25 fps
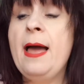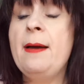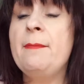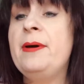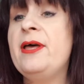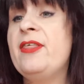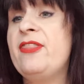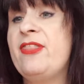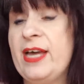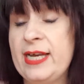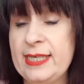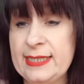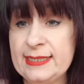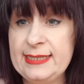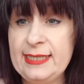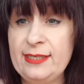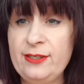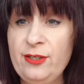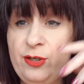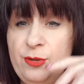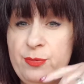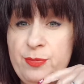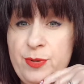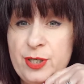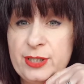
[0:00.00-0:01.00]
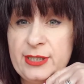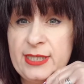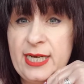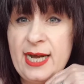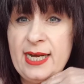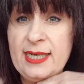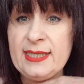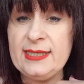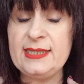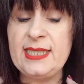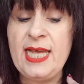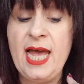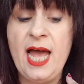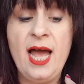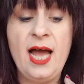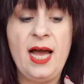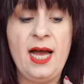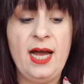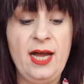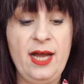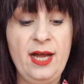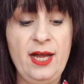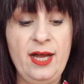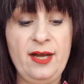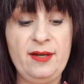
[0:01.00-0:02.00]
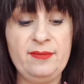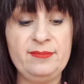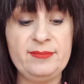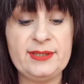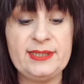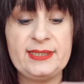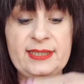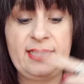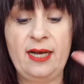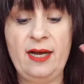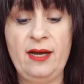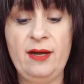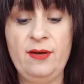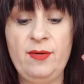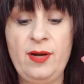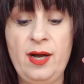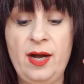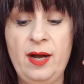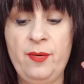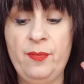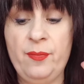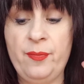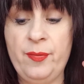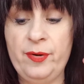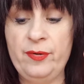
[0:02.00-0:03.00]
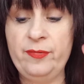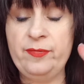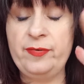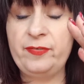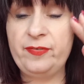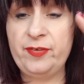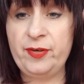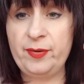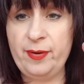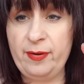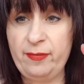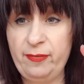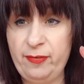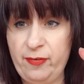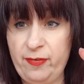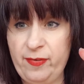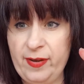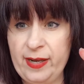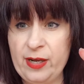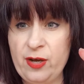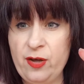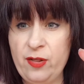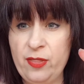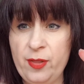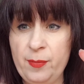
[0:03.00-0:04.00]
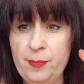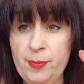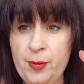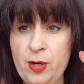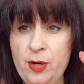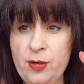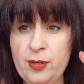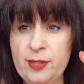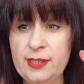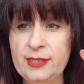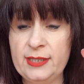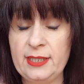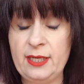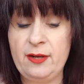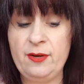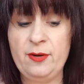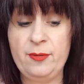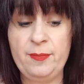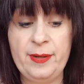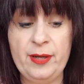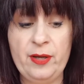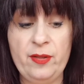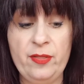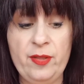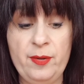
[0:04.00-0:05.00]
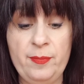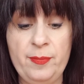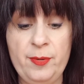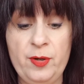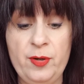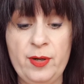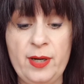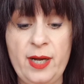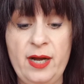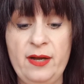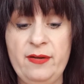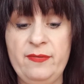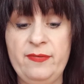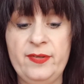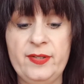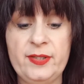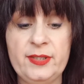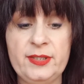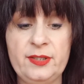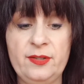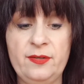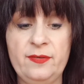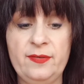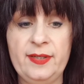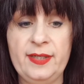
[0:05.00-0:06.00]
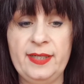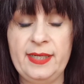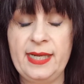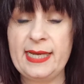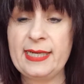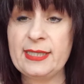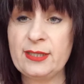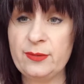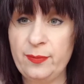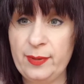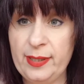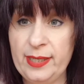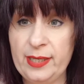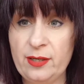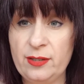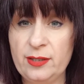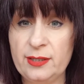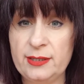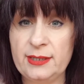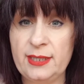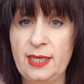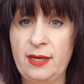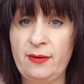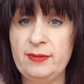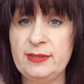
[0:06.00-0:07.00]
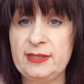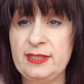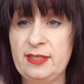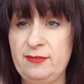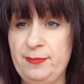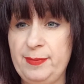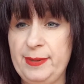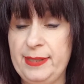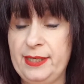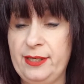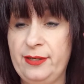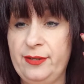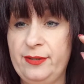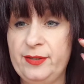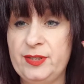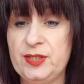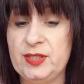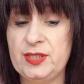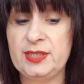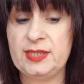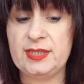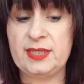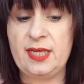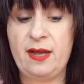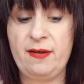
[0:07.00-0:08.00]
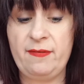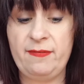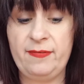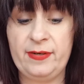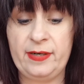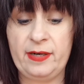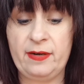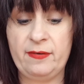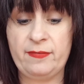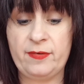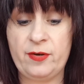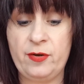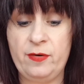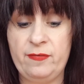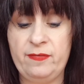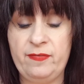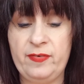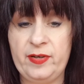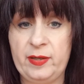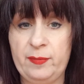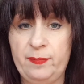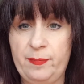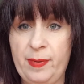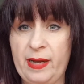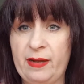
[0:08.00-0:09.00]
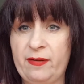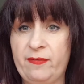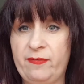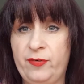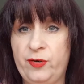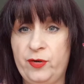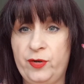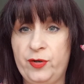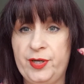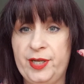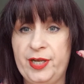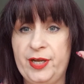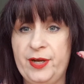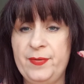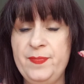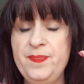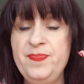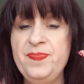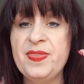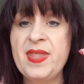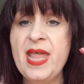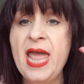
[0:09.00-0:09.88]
But that's our new products. So I will review everything on the blog. So it'll be on the blog over the sort of next week or so as I've been using stuff and I've got feedback for you.